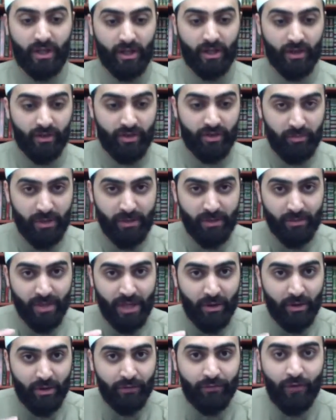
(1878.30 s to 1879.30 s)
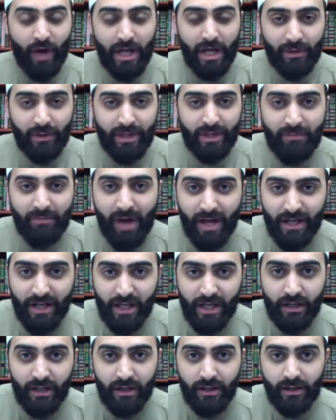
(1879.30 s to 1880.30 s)
The people that were following
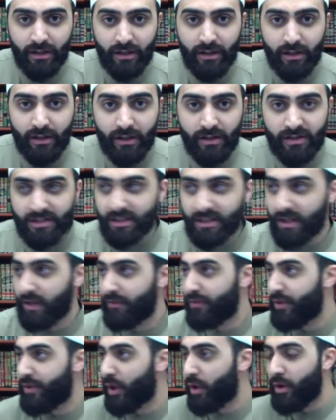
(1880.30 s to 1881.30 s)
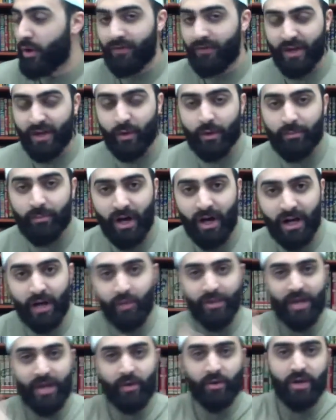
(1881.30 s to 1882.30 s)
money, if they were bought
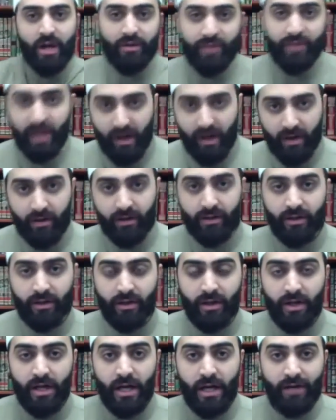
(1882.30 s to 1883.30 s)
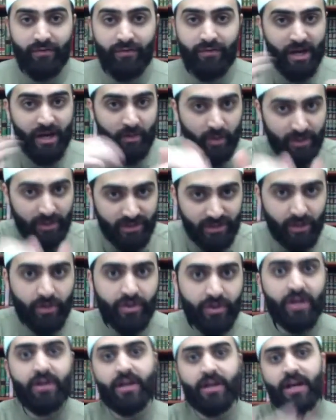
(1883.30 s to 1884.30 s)
out, they were not there. If they were still
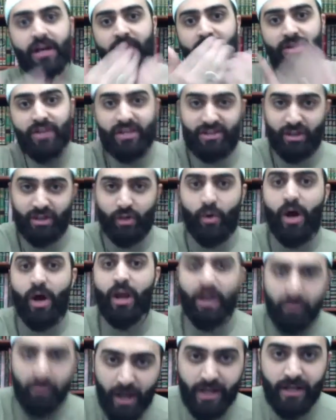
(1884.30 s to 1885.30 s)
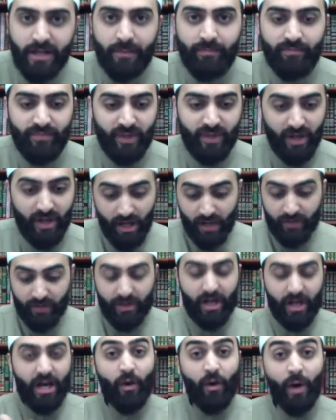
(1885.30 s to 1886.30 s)
there, they still wanted money.
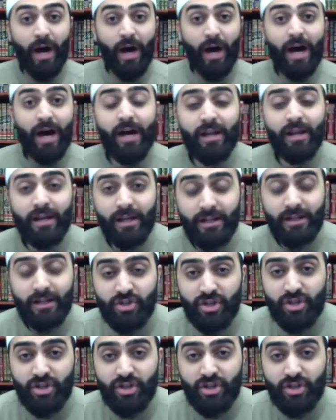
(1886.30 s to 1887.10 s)
The Khawarij